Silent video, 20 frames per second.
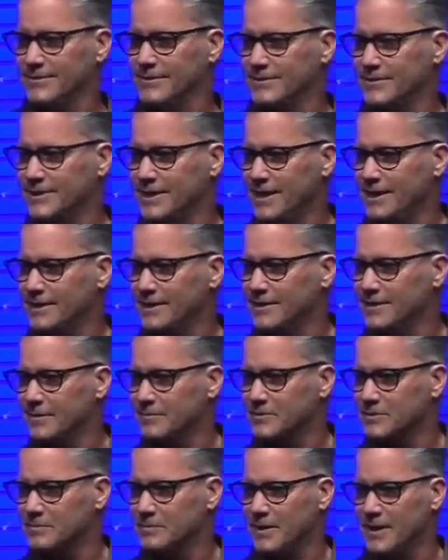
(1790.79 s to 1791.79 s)
taking
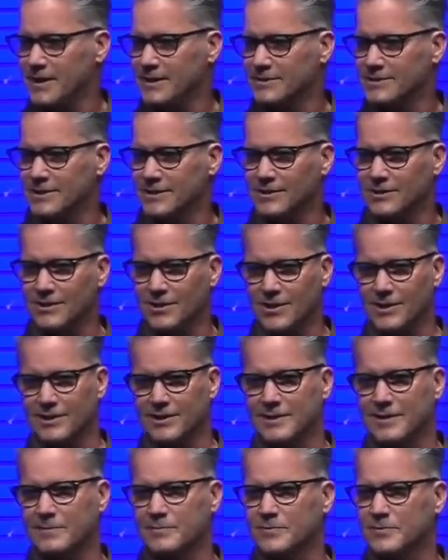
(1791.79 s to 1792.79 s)
up space and
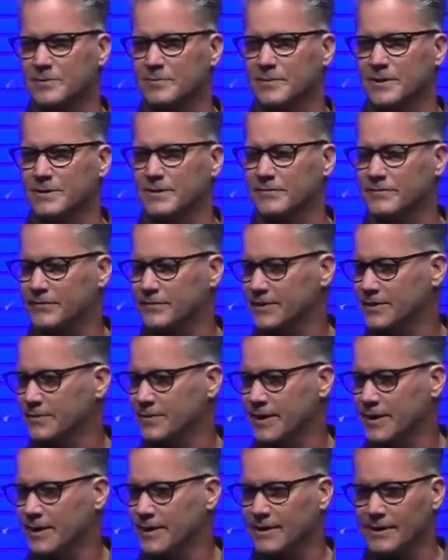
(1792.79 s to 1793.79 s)
clogging up room on the
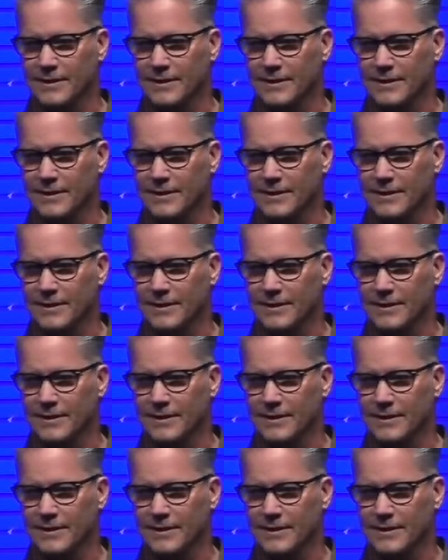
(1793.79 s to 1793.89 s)
freeway,